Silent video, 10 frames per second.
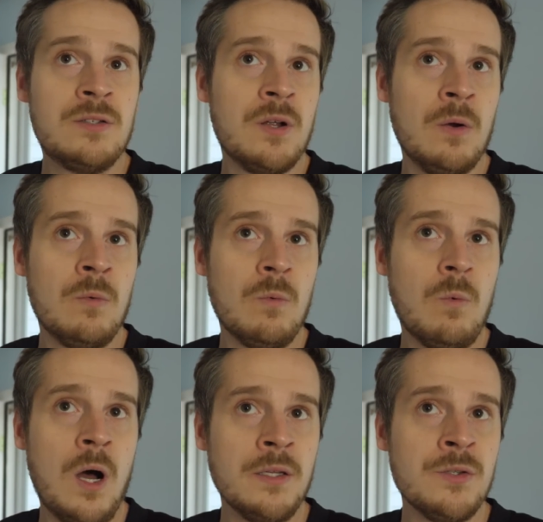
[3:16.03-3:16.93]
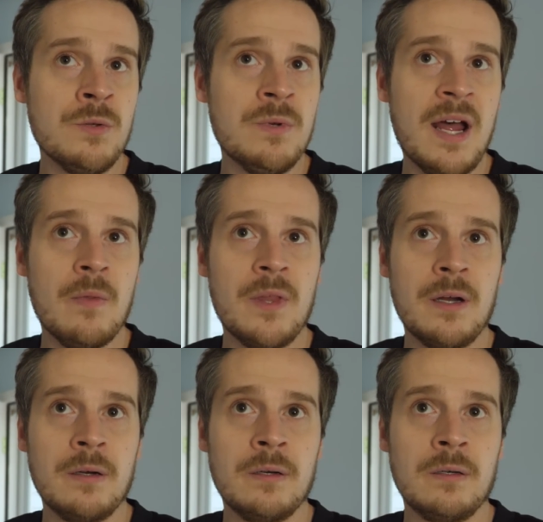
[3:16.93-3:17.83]
don't want you down
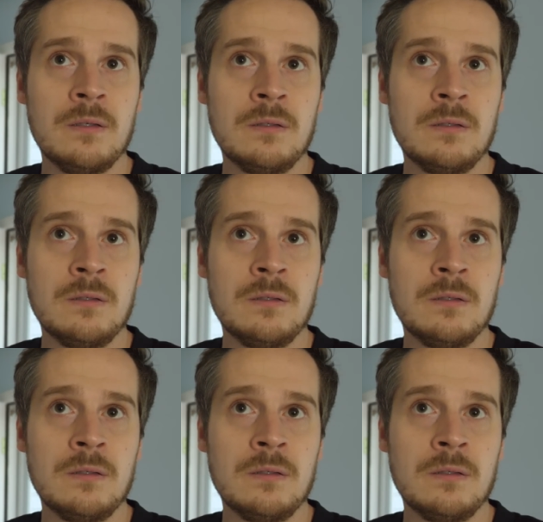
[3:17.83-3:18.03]
there.